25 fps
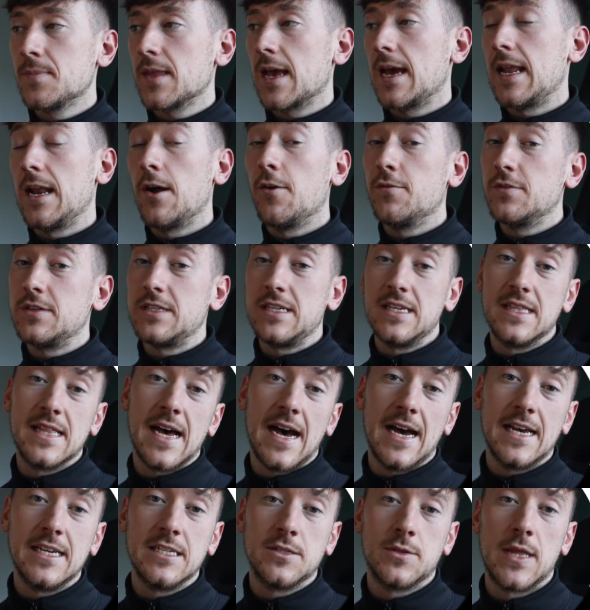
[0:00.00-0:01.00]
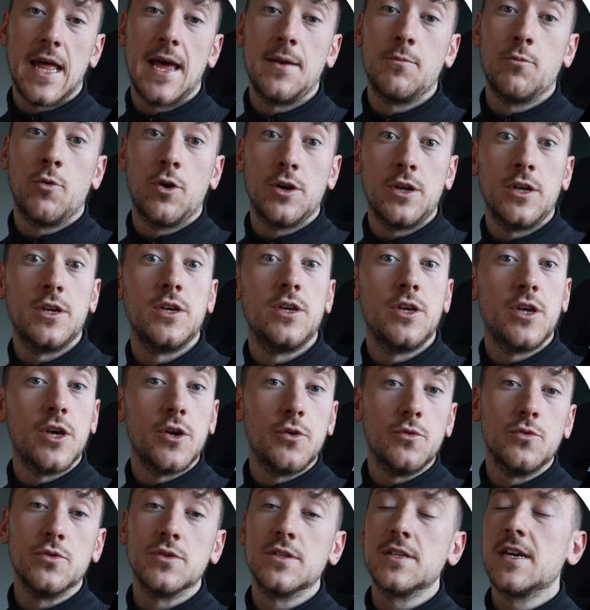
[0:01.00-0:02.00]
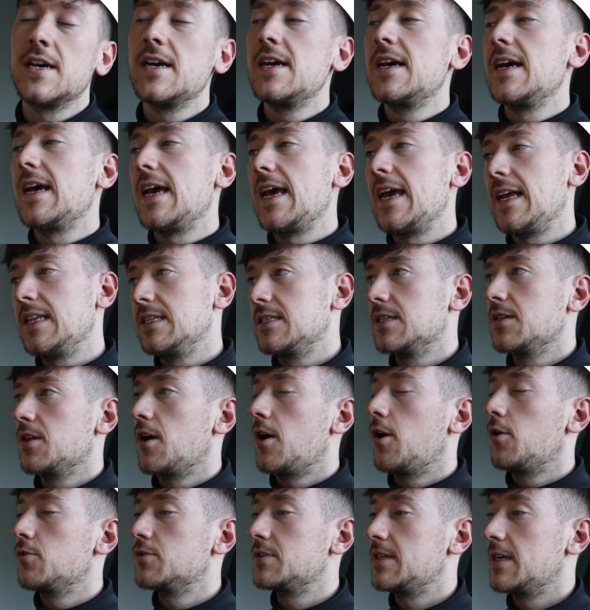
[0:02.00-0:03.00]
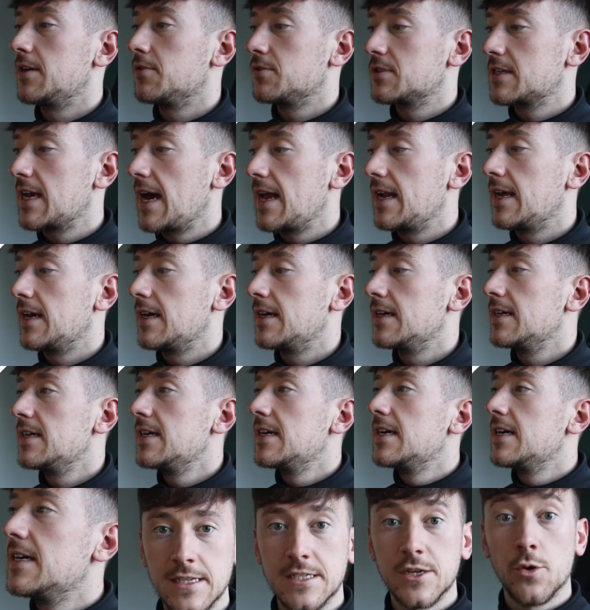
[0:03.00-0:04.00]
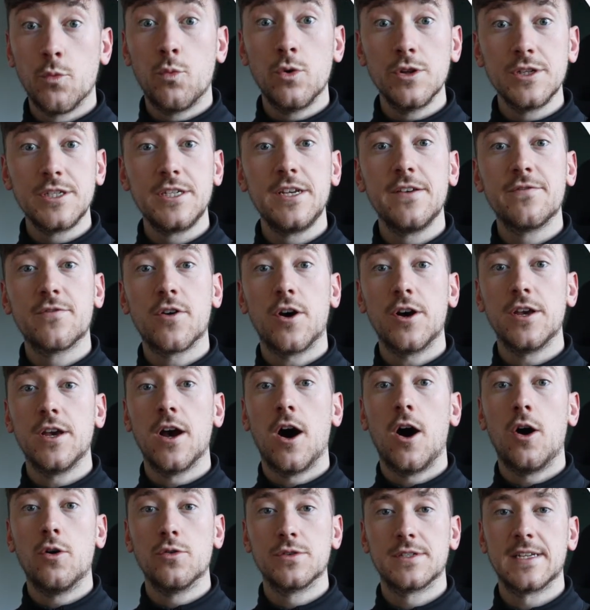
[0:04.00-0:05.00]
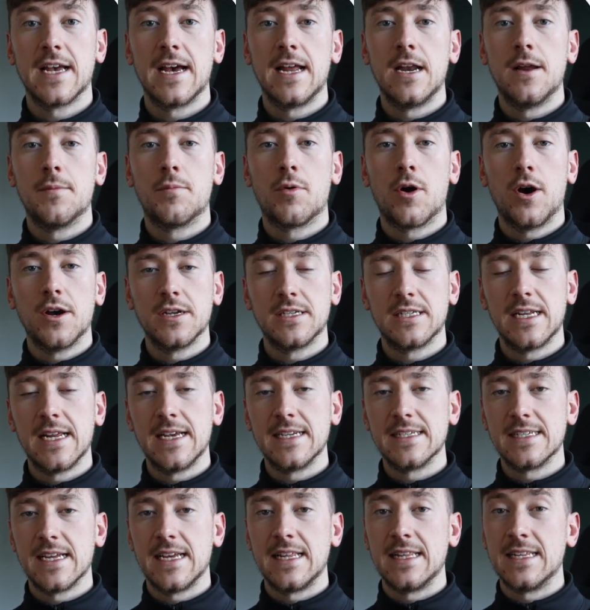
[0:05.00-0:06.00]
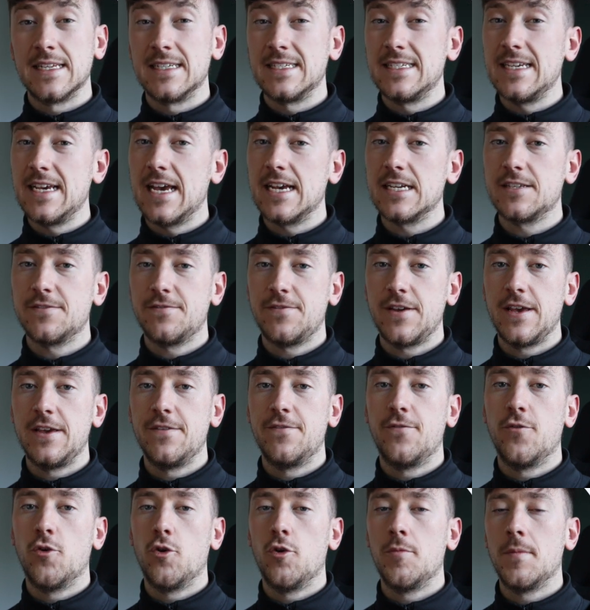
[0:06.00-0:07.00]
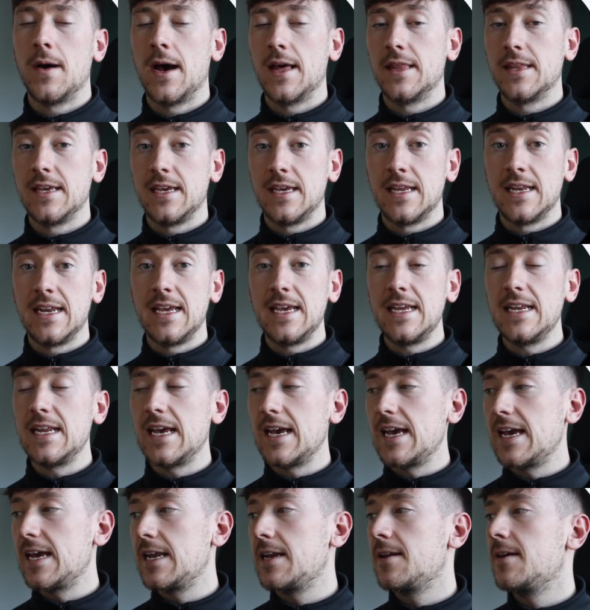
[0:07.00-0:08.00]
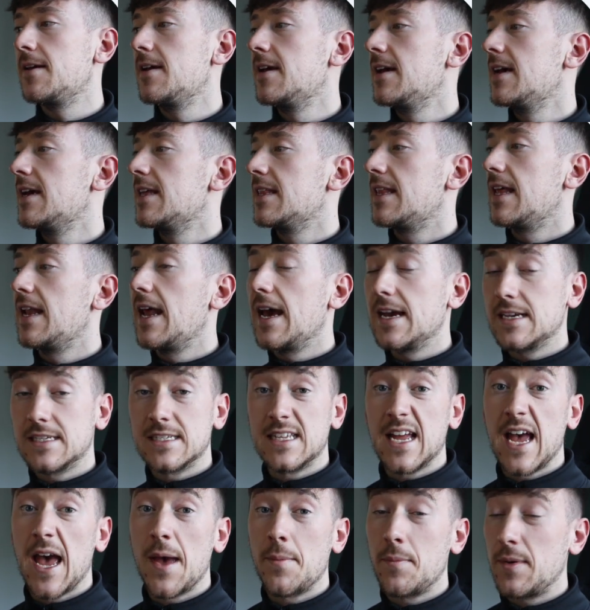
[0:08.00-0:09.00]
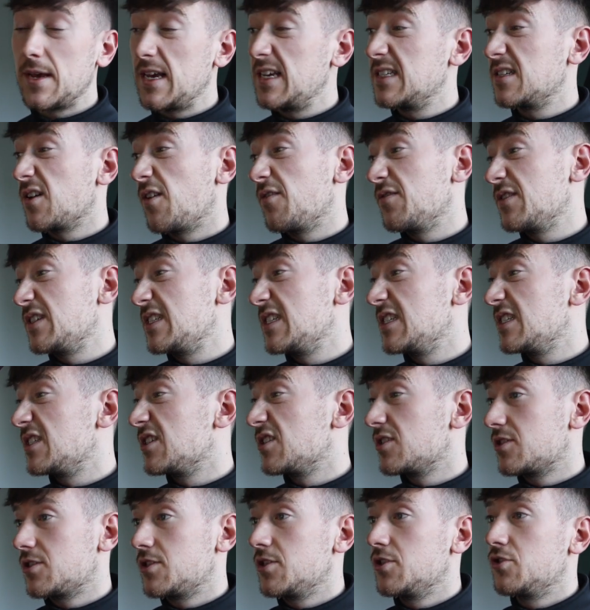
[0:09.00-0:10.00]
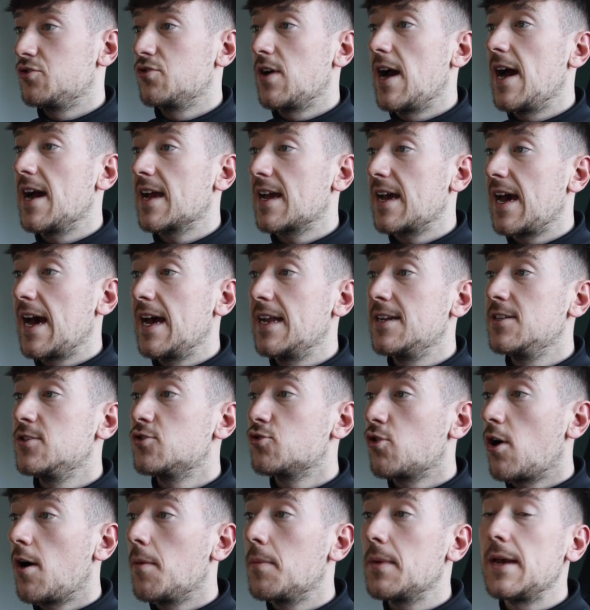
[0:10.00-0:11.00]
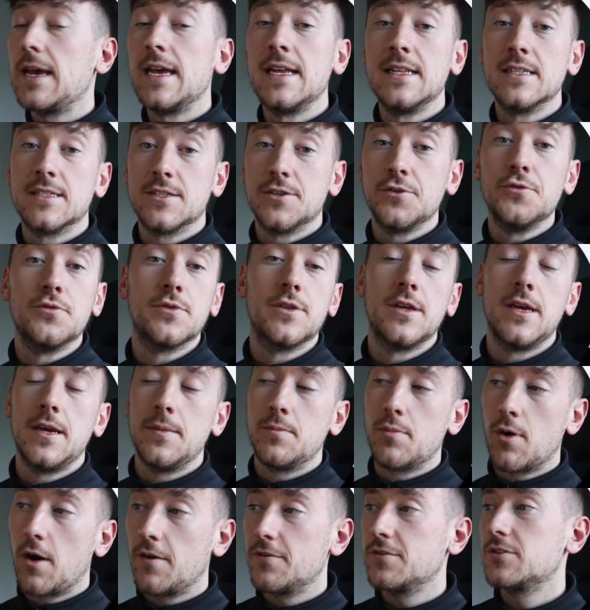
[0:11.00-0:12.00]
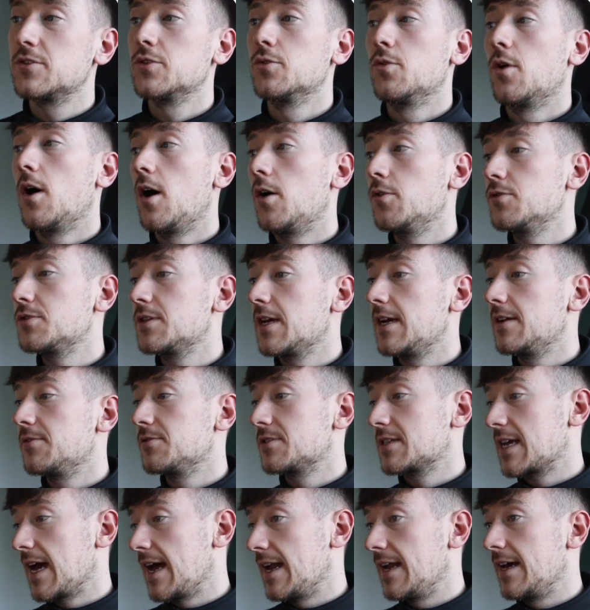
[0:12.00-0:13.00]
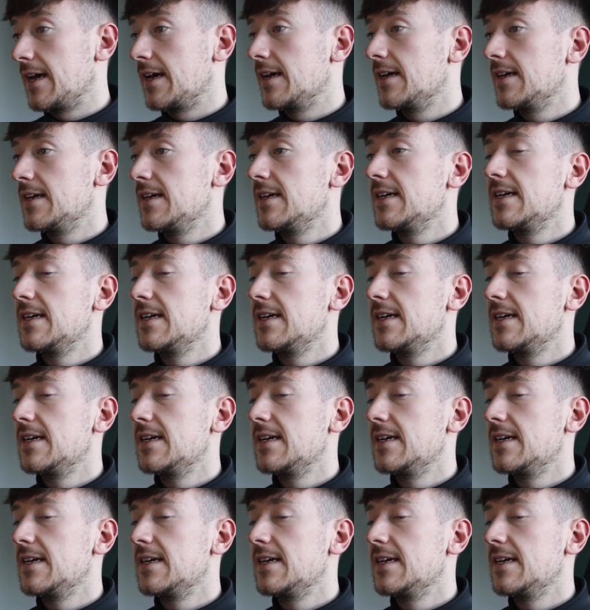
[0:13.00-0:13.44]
And obviously that is then what you use into the wholesale scanner. So once you've got your wholesaler price list in the CSV format that you need it in, the next step is obviously just to drag and drop into the Profitl wholesale scanner.